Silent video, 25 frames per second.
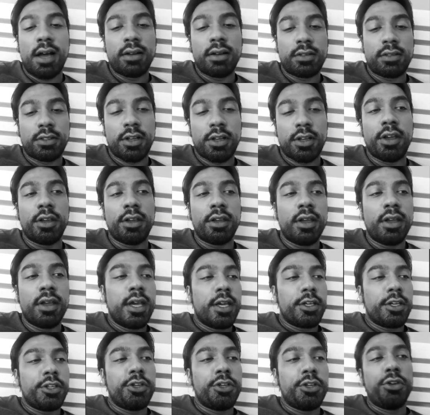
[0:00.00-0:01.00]
So you
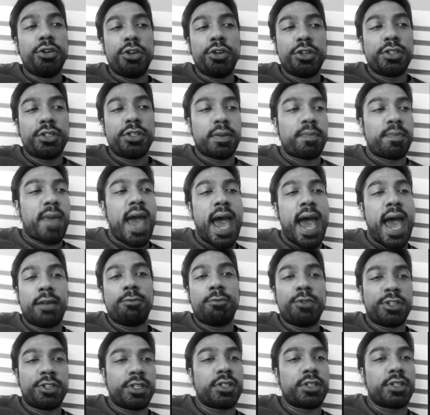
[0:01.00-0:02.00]
use a pad
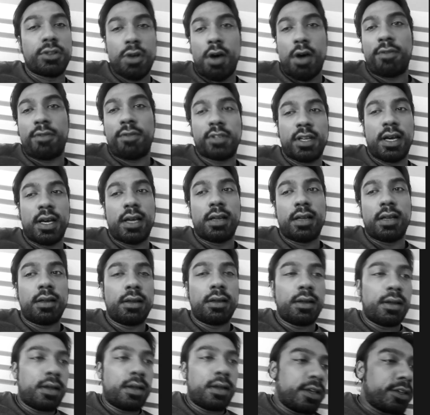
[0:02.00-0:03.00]
which is softer.
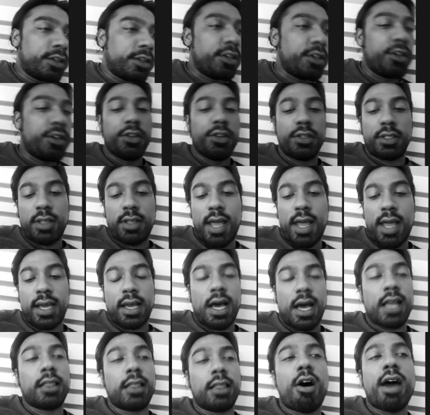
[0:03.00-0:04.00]
You use like
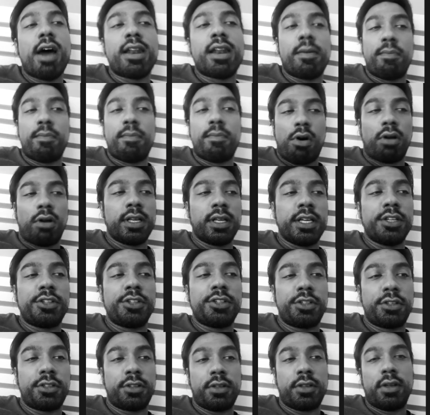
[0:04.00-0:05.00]
a lighter
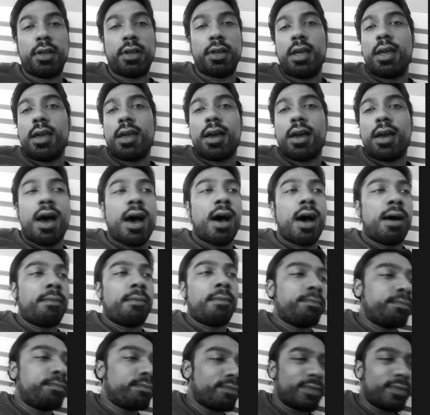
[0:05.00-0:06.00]
polish.
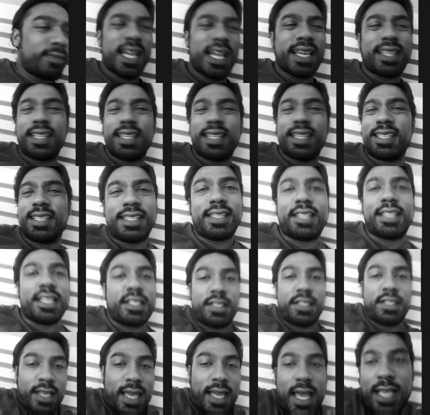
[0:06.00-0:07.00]
That's
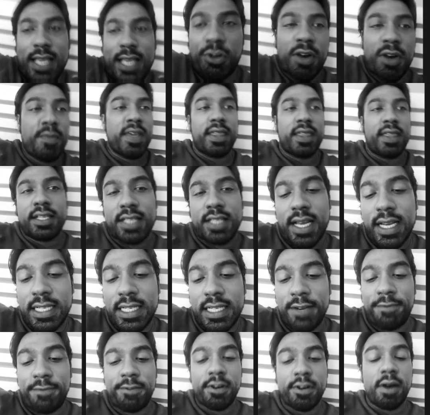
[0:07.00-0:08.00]
what I mean. There's like a
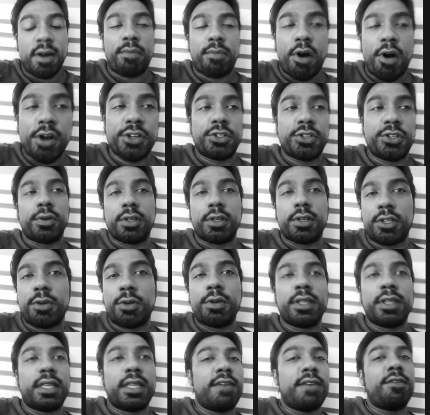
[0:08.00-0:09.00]
different approach to it. So
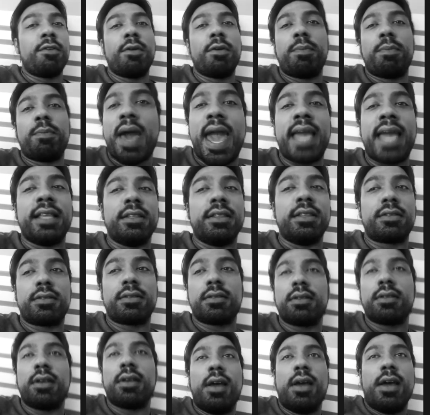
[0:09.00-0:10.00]
even with paints,
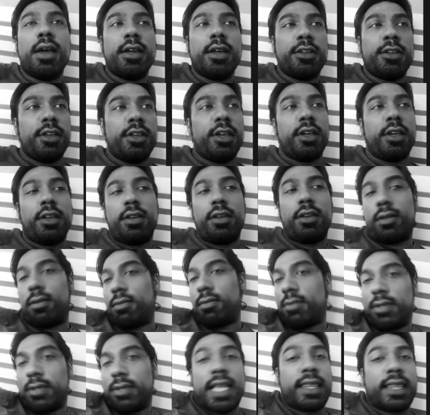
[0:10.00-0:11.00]

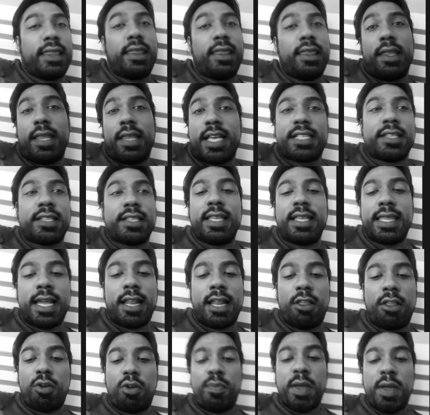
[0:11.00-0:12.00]
that's the thing that a
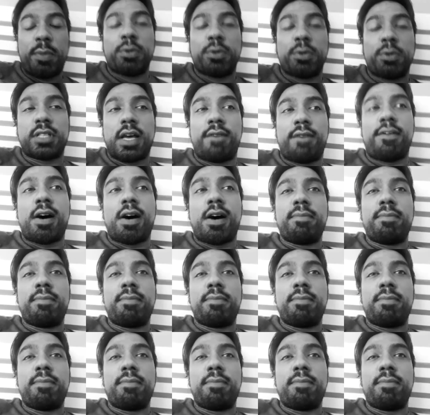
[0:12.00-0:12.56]
lot of people stuff up.